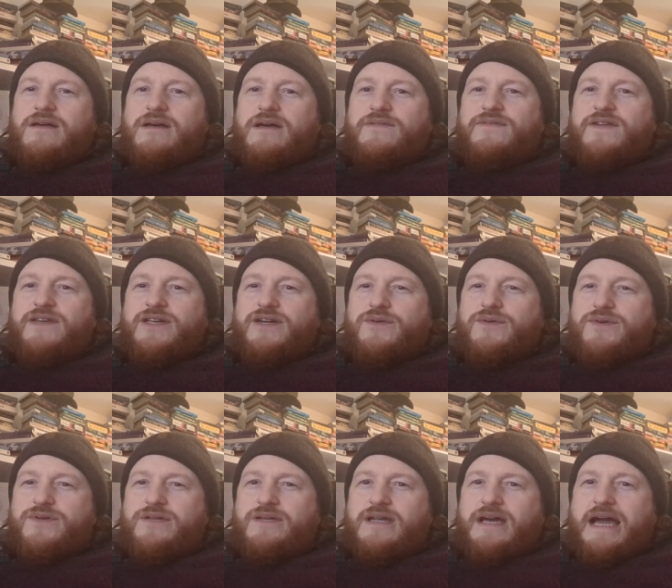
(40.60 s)
a video
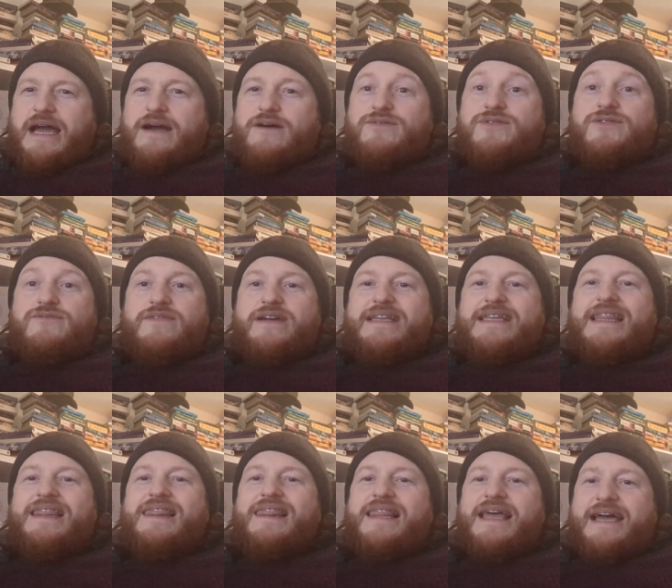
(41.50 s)
on how to read
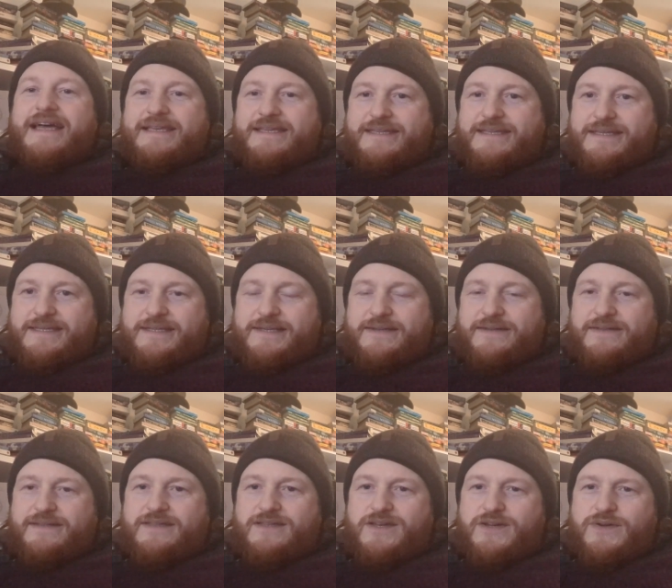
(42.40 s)
less.
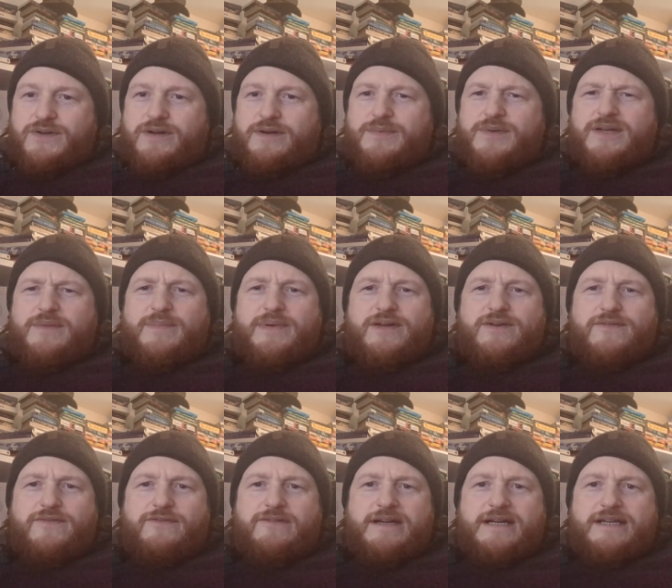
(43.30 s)
So I'm going to be
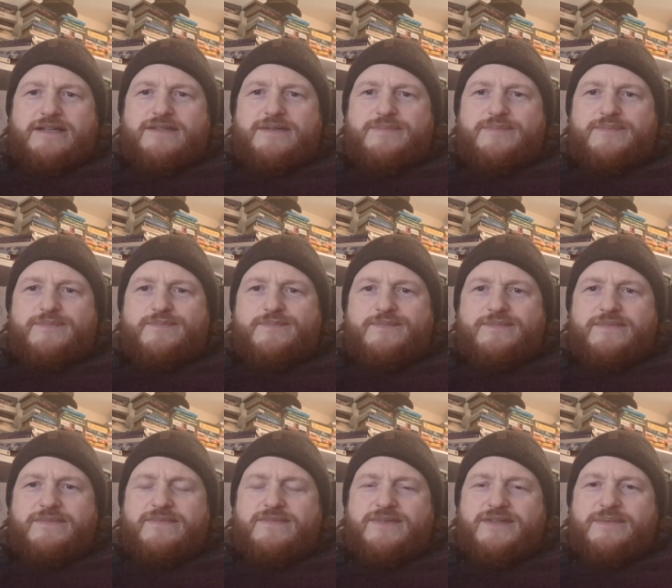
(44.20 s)
offering some
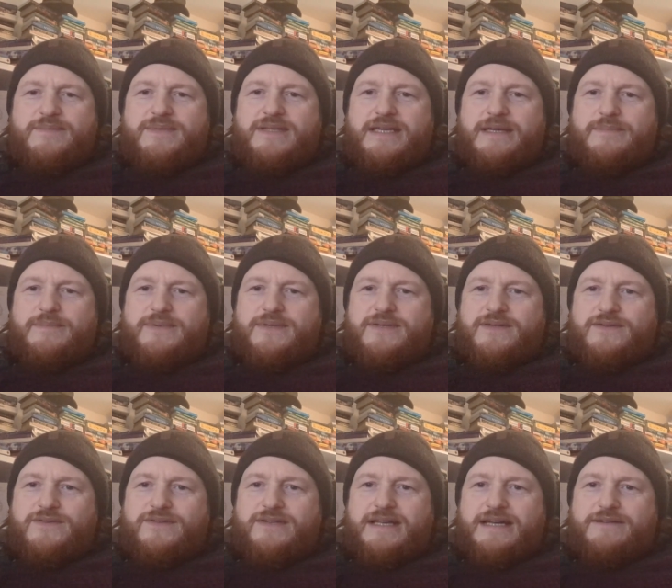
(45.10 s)
some tips
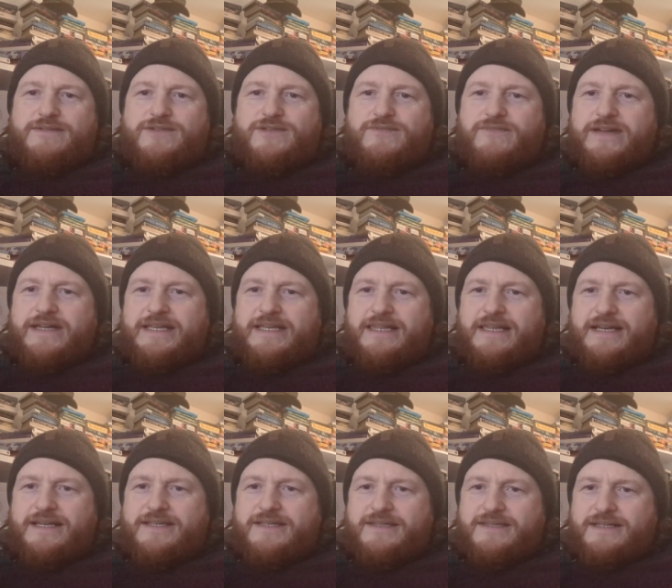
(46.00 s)
on how to read
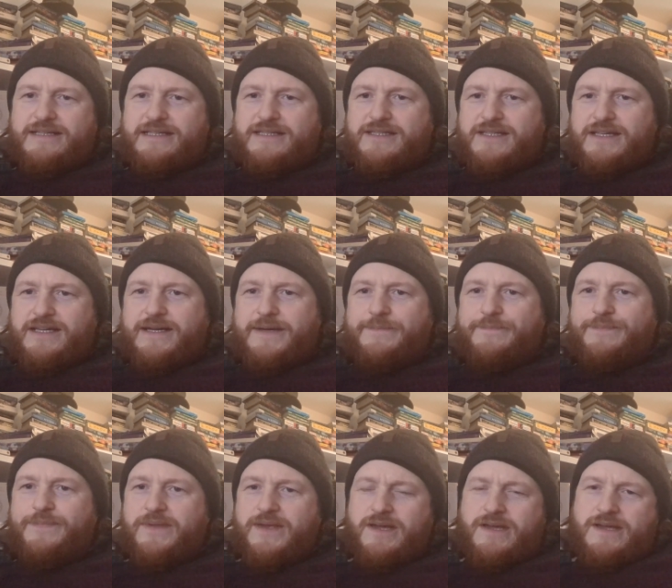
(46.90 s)
less and um,
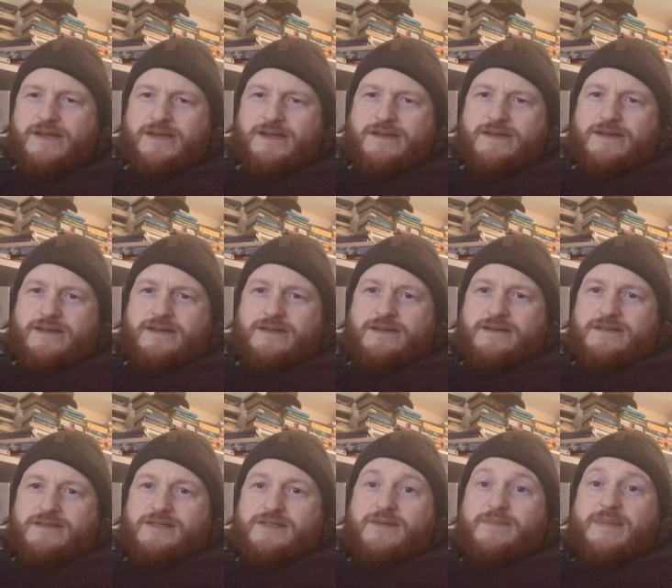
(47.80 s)

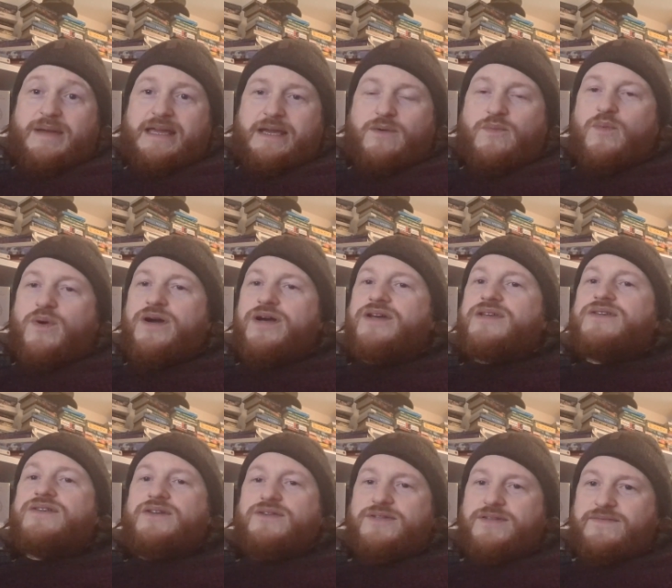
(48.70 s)
to make
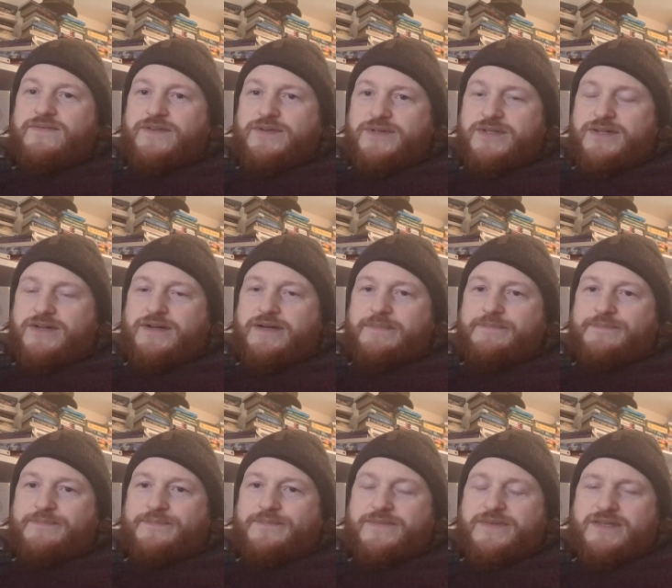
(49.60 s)
worse use of your
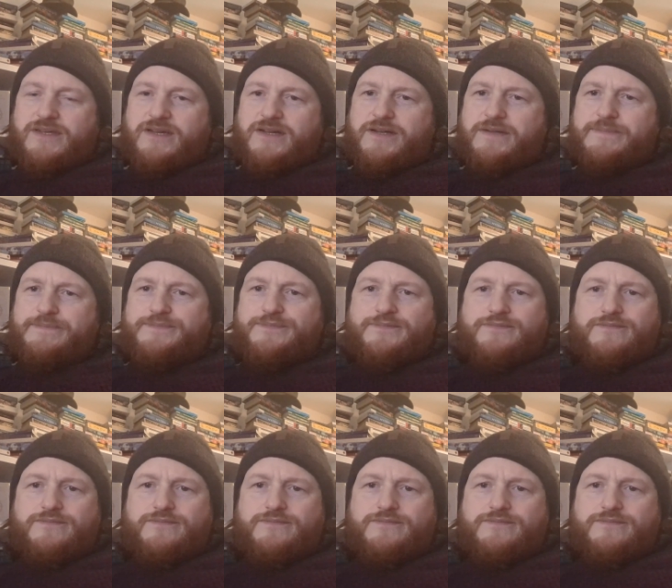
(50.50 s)
time. So